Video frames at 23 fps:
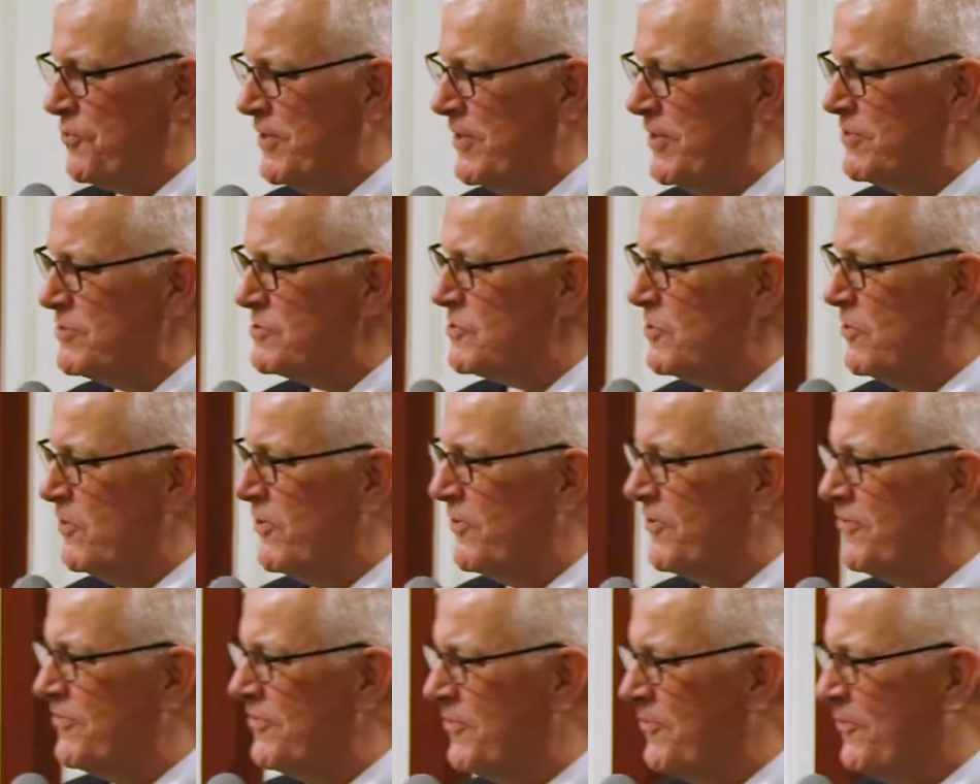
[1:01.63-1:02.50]
3 years
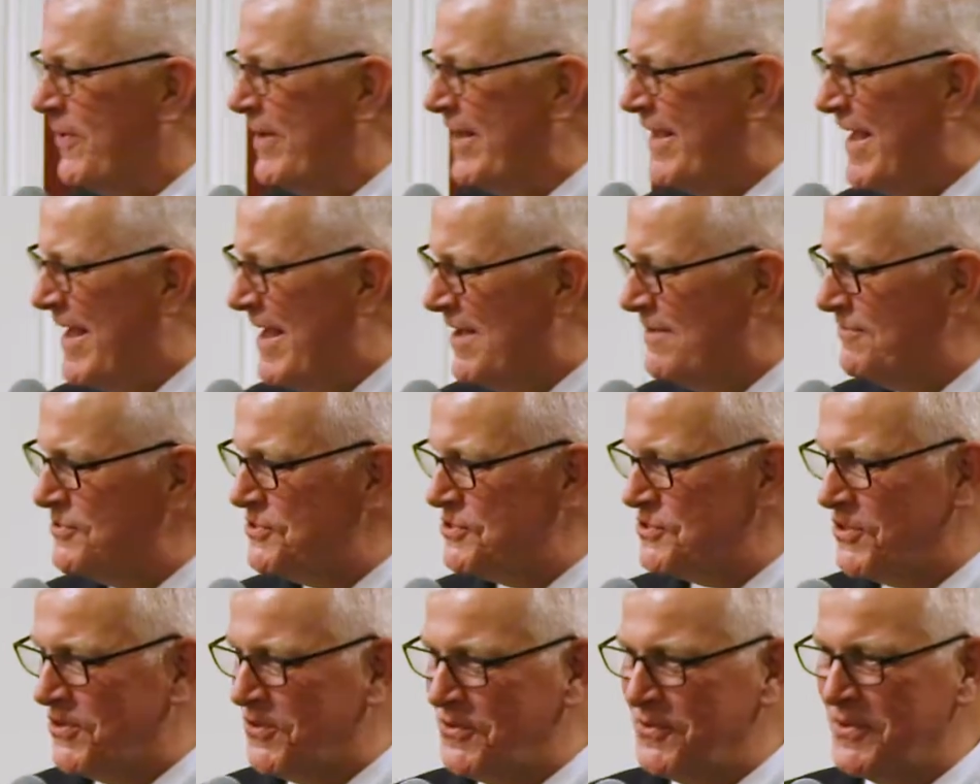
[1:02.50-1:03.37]
longer than we have,
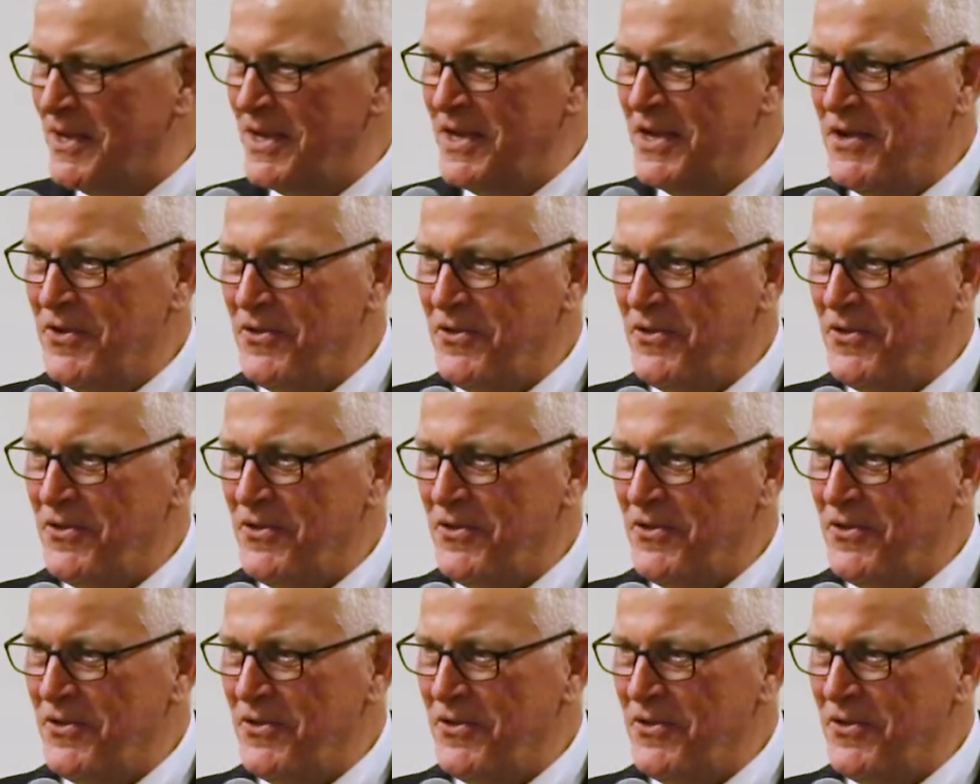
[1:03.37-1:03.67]
so